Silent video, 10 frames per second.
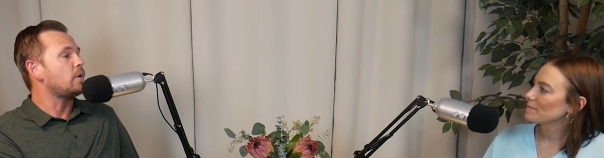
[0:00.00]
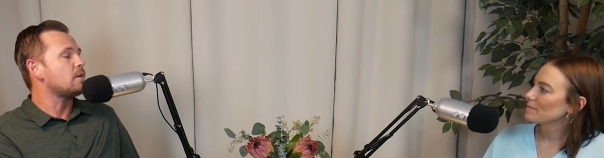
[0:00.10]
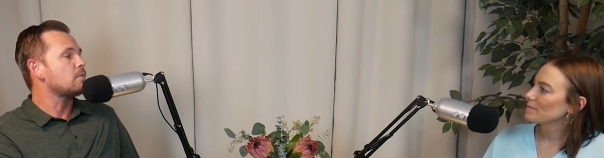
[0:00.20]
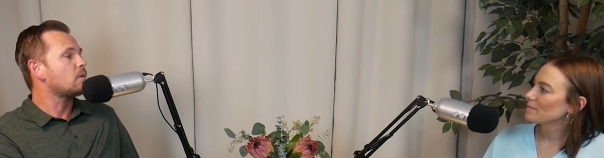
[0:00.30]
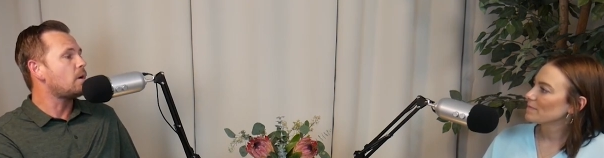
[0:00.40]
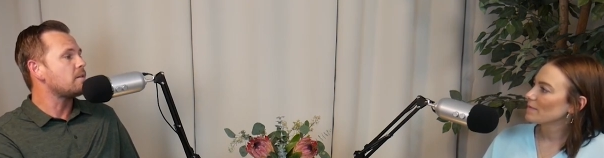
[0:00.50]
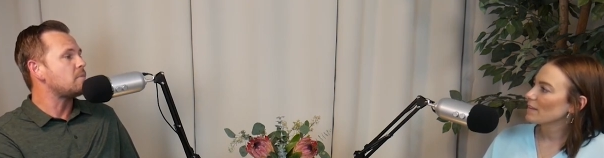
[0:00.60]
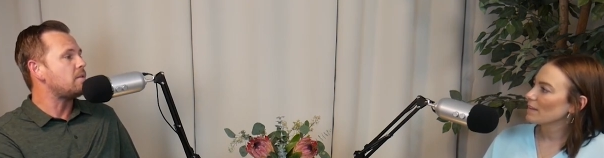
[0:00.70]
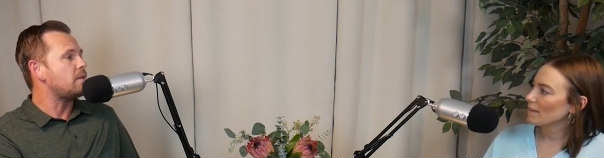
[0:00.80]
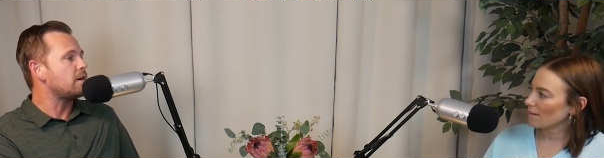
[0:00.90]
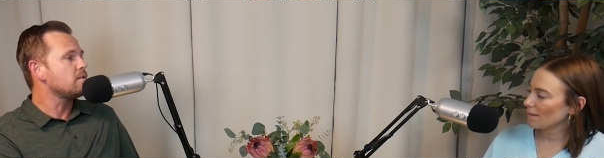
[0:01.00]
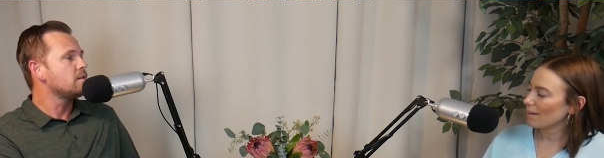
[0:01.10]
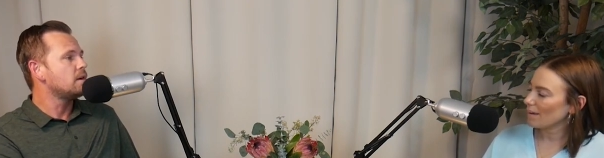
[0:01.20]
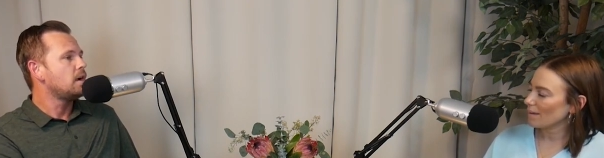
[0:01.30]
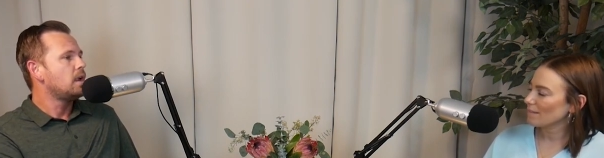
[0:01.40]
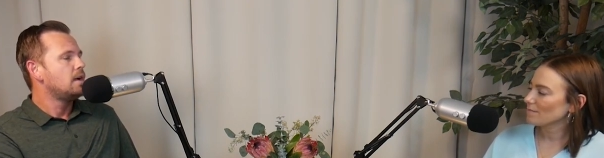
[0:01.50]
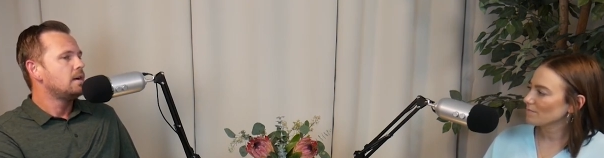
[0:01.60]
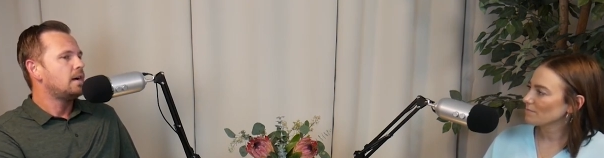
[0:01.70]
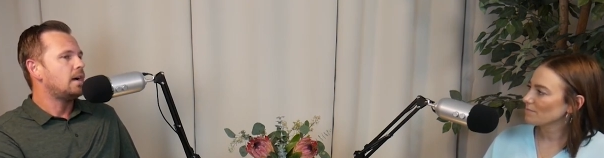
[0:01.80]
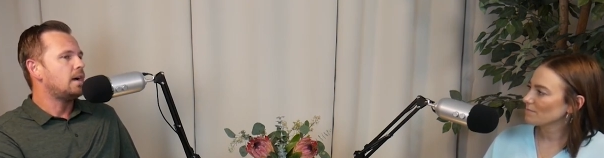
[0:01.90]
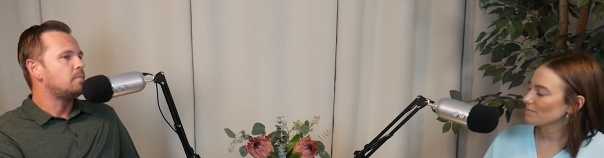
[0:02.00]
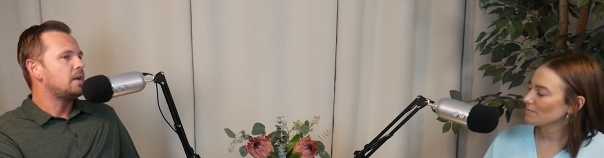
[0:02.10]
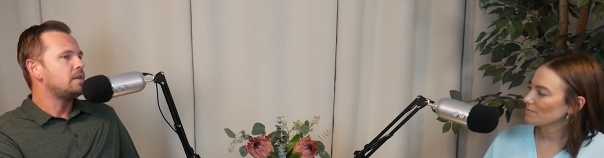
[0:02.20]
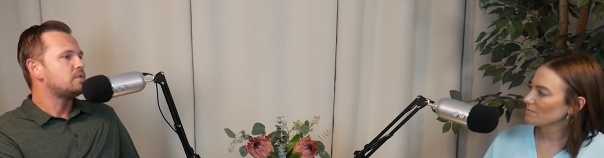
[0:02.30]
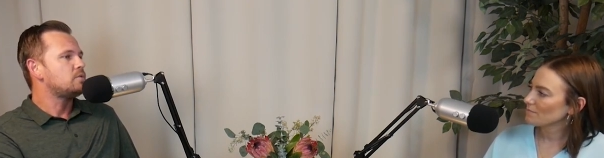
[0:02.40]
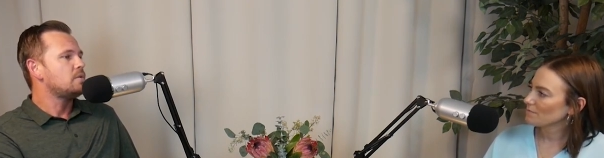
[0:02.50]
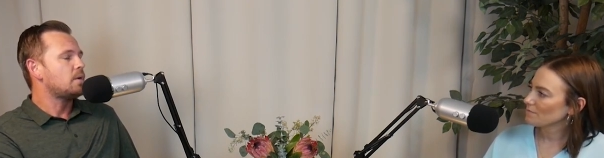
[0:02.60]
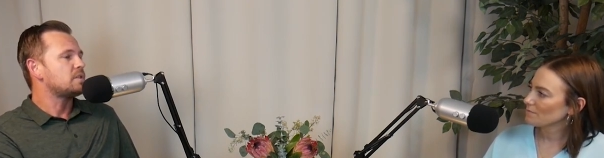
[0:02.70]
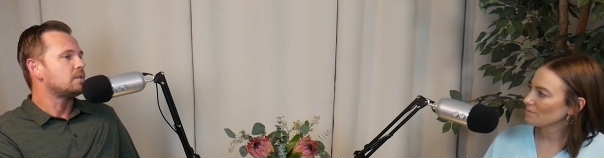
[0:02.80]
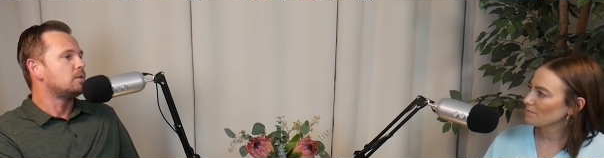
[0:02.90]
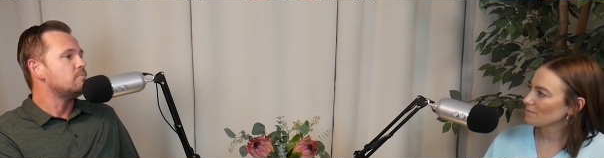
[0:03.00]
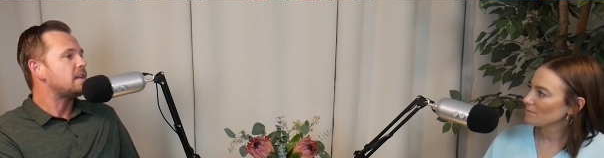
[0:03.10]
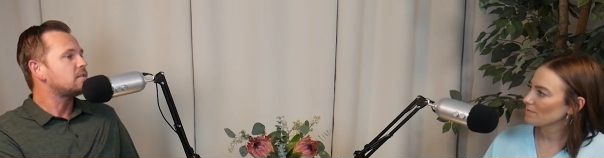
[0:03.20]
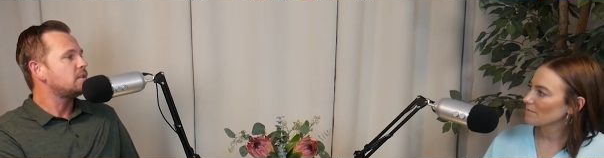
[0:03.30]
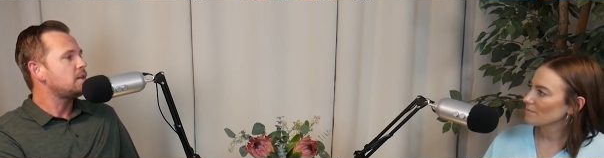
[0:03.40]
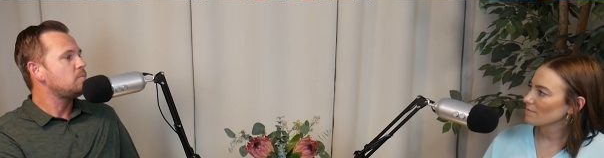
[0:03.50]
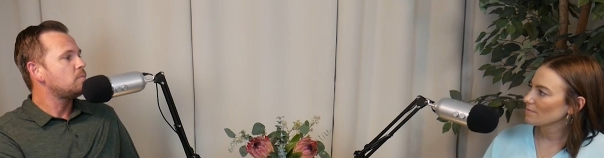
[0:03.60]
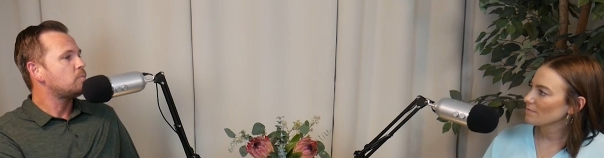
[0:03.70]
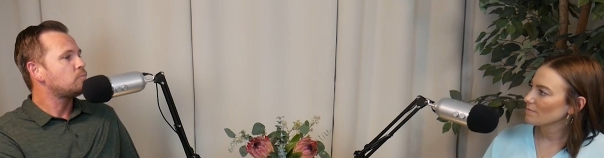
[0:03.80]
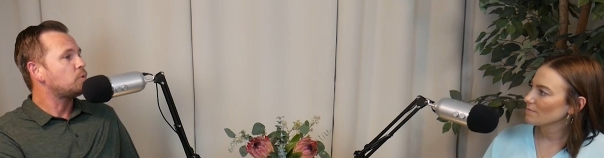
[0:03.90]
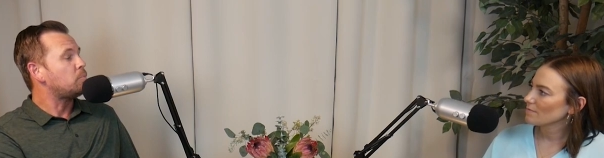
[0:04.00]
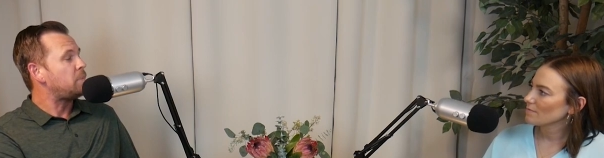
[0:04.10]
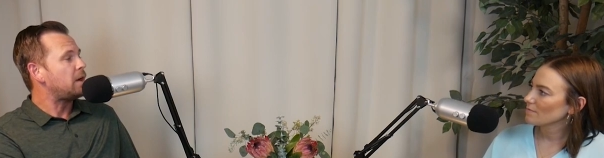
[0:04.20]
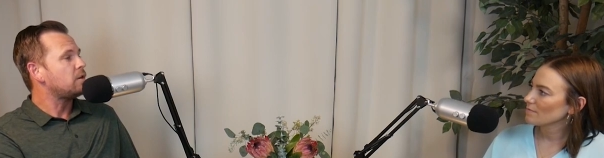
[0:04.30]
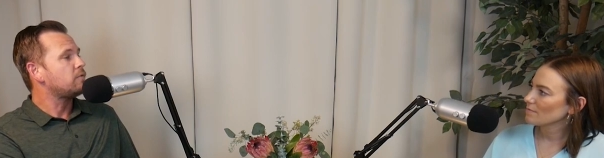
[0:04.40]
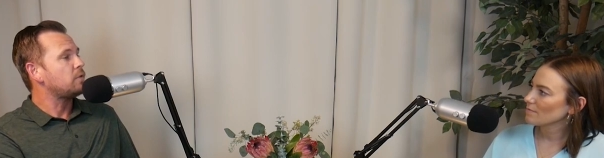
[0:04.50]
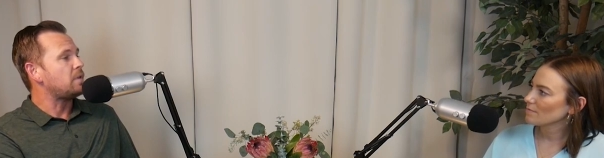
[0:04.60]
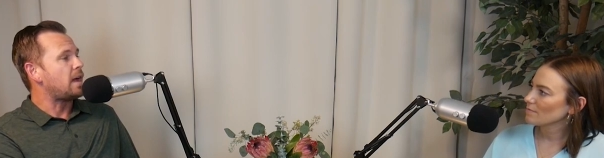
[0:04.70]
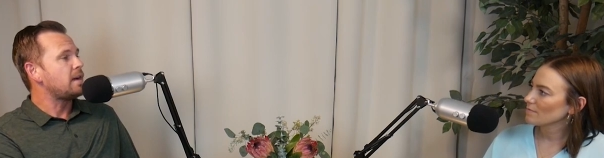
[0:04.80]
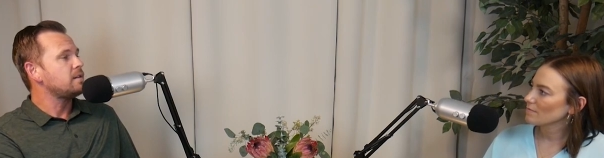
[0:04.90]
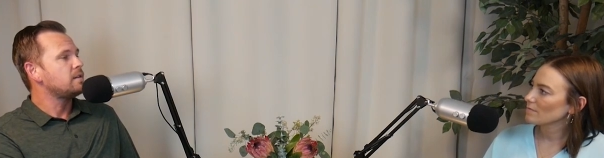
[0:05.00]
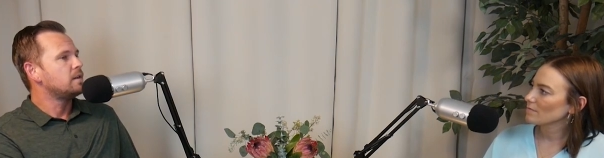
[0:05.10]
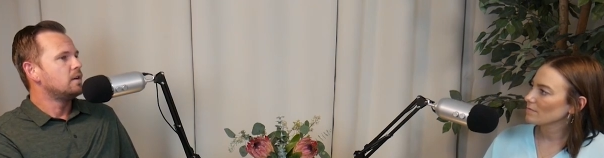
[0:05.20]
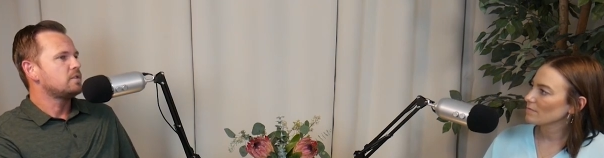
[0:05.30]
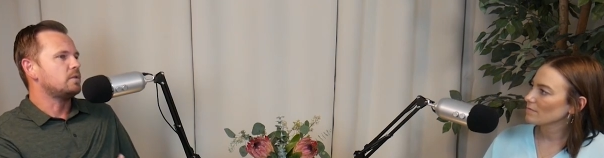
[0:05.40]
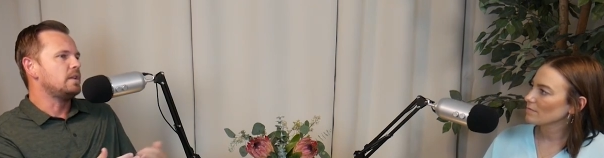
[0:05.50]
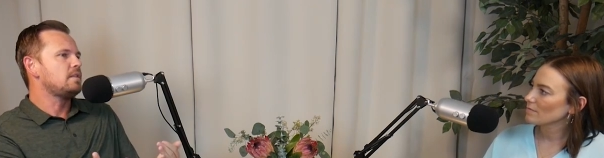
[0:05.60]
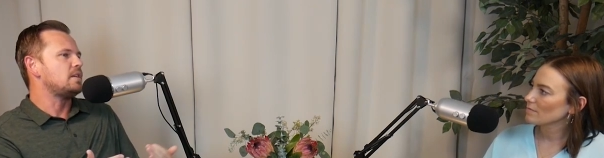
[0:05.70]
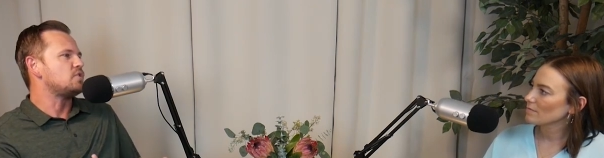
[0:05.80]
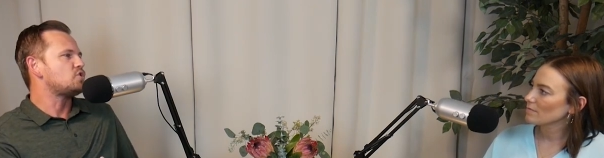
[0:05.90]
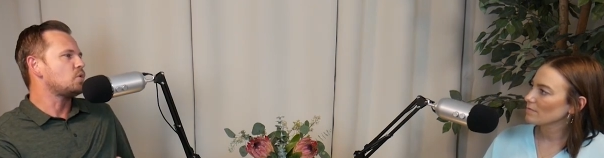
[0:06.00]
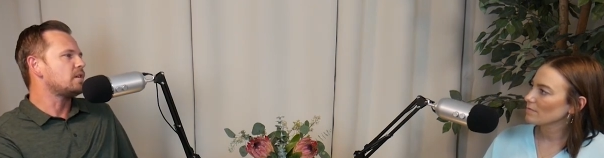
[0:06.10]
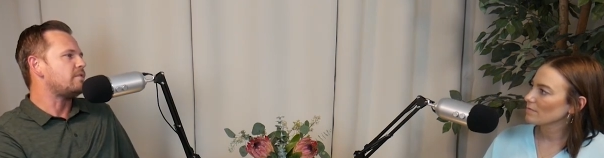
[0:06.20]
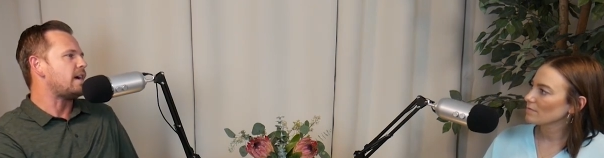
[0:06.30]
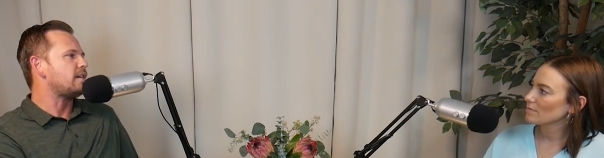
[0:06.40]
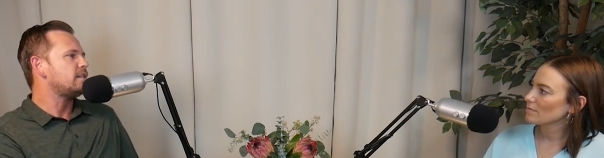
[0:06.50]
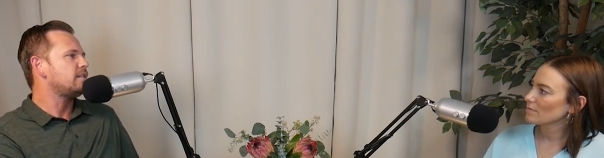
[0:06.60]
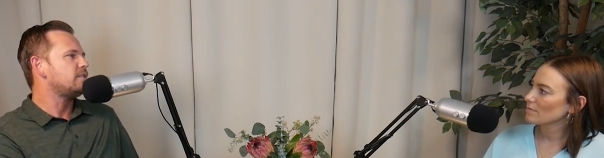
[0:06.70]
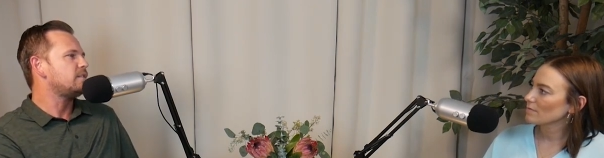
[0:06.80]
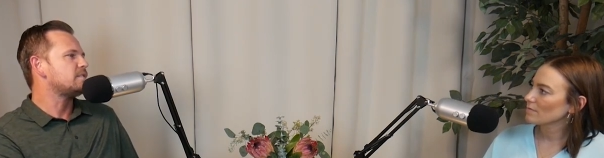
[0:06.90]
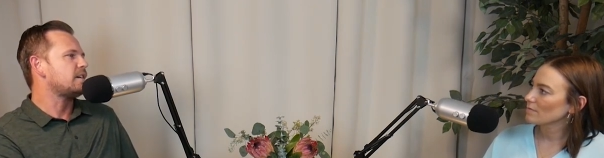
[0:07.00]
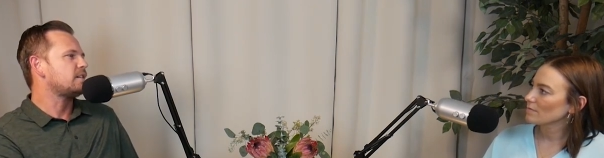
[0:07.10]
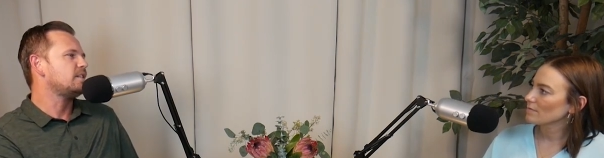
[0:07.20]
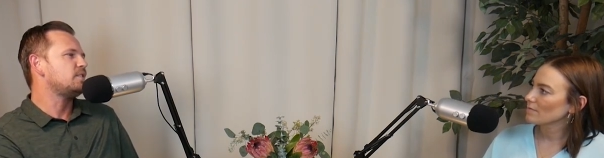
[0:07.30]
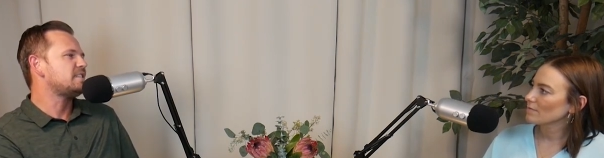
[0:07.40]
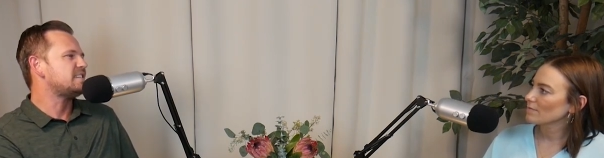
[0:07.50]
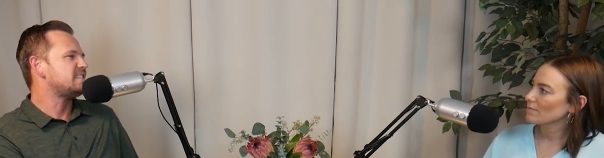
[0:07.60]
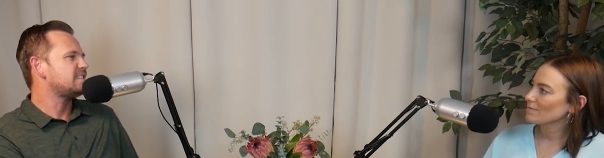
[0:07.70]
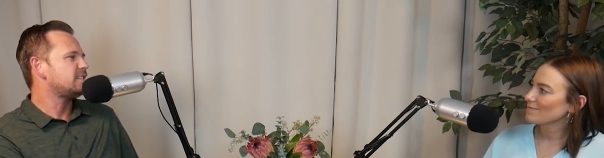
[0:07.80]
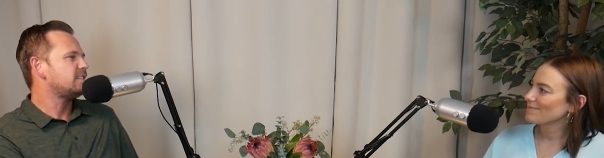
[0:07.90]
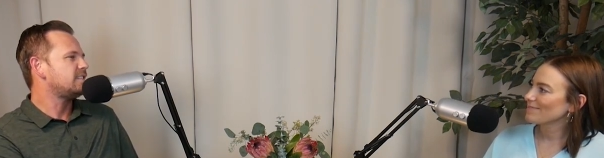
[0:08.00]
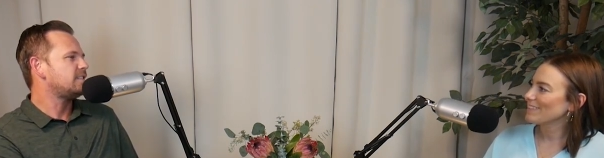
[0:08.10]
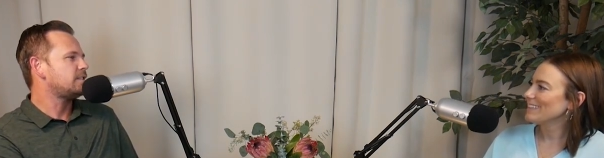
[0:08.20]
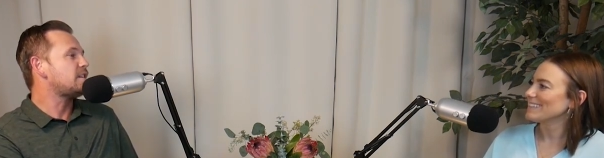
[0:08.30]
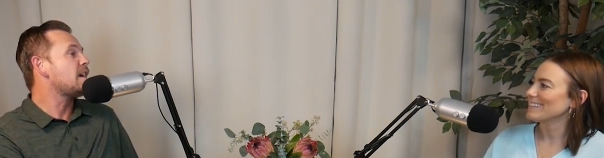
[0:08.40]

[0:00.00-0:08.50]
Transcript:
Speaker 1: requirement there. Yeah. Um, and so I was a little mentally prepared for that. So anything short of that is like, oh, this is time